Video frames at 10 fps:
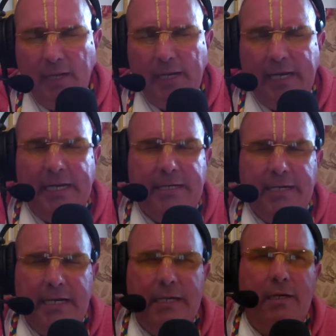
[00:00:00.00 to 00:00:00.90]

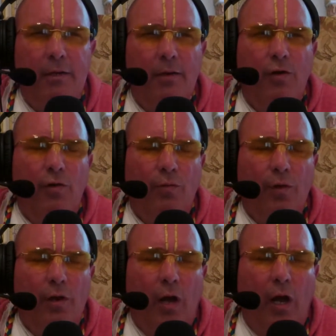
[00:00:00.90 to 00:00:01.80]
Indeed,
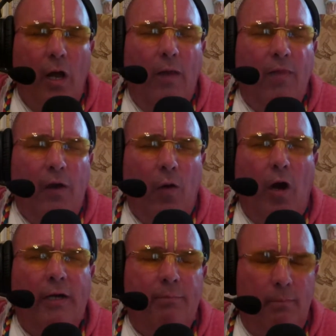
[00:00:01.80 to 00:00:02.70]
there
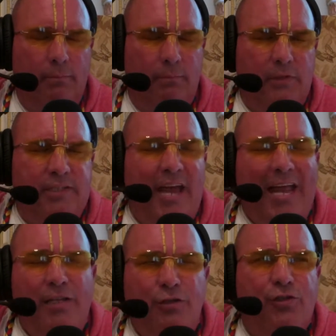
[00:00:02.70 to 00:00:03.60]
are
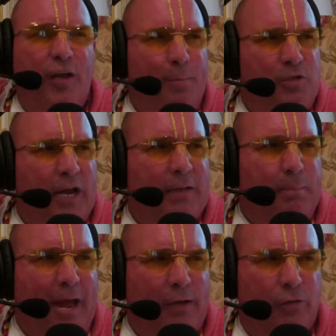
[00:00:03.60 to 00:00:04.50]
10 subject
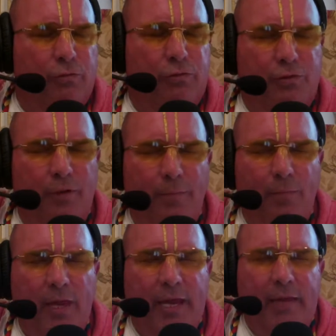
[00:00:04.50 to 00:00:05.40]
matters
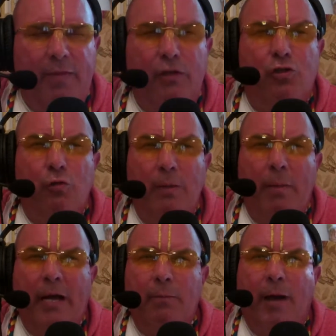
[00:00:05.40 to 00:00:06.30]
in the
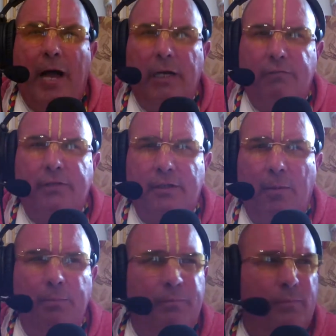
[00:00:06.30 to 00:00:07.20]
Srimad
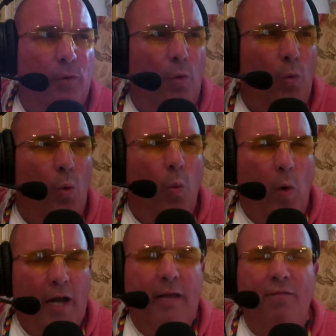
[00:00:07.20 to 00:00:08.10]
Bhagavatam.
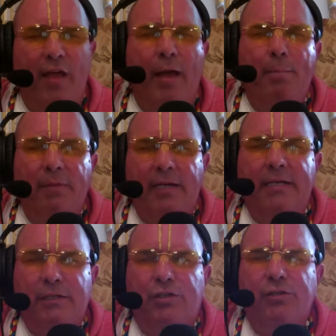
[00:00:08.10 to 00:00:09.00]
One of them
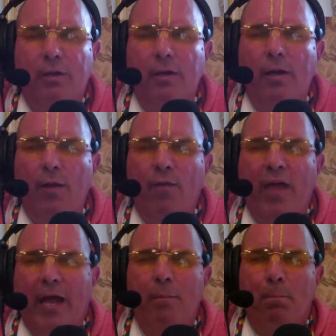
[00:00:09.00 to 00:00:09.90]
is
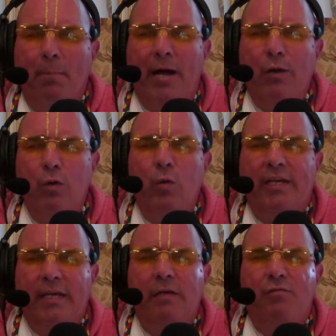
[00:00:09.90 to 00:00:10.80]
that Manu
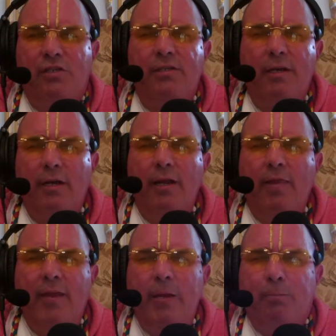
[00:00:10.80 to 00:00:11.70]
gives
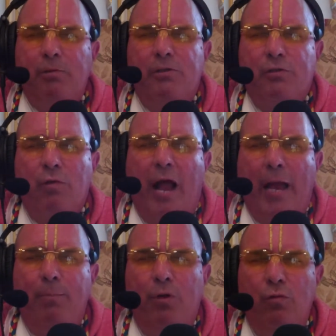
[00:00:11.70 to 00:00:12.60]
the
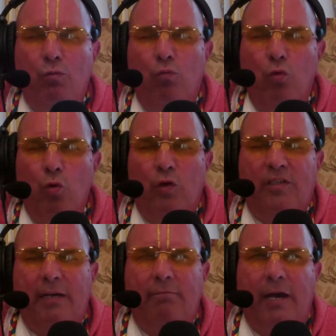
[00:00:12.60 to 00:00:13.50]
prescribed rules
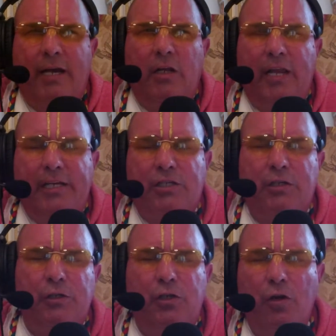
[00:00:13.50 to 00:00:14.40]
and
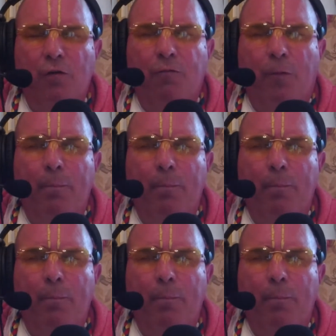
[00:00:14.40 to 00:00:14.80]
regulations for